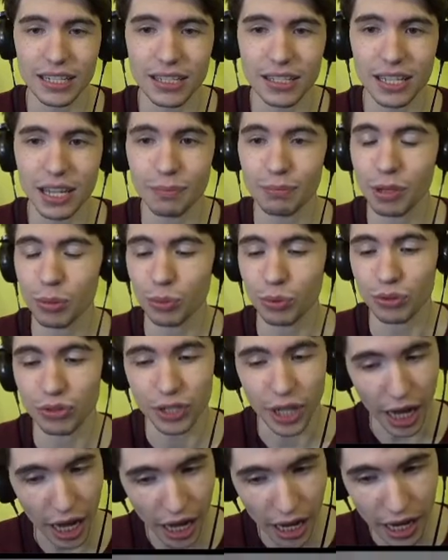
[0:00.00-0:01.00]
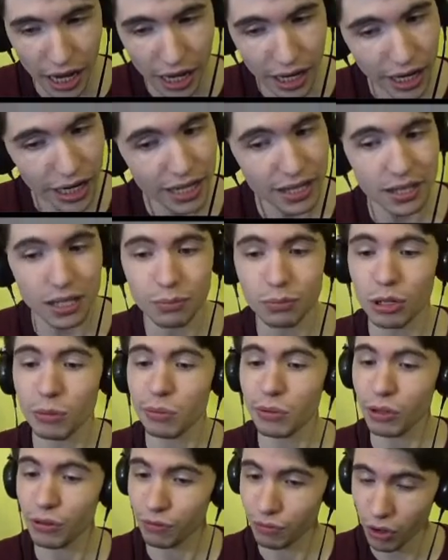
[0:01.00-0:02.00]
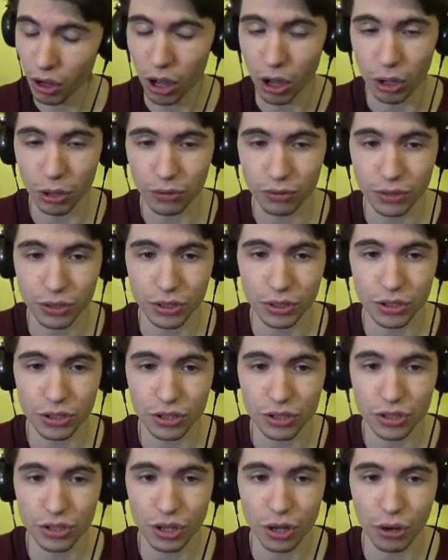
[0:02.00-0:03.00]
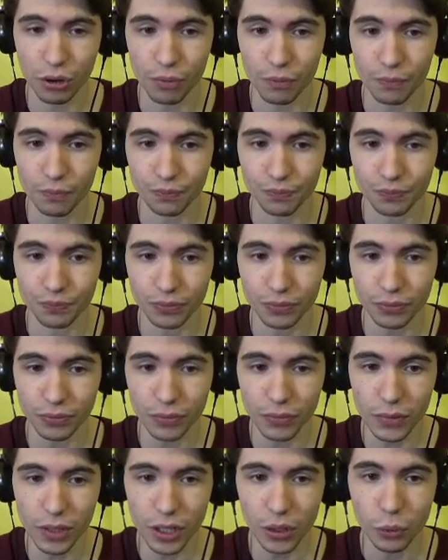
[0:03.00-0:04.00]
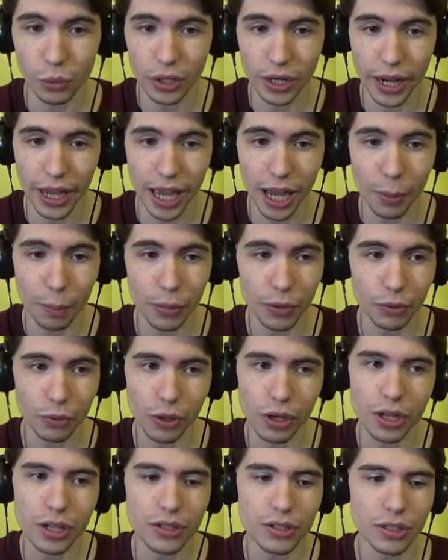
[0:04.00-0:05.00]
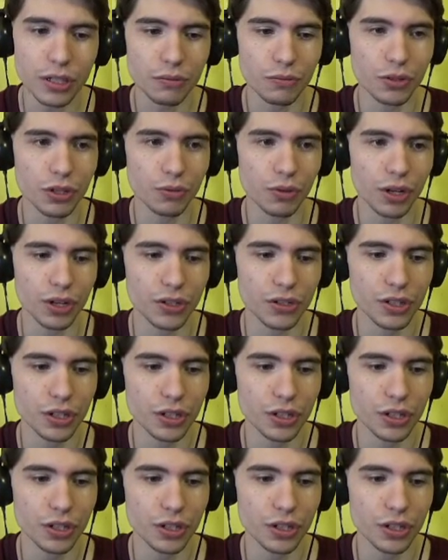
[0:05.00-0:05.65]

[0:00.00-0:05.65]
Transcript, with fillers: some people died and some people evolved. So, what happened was, when you want to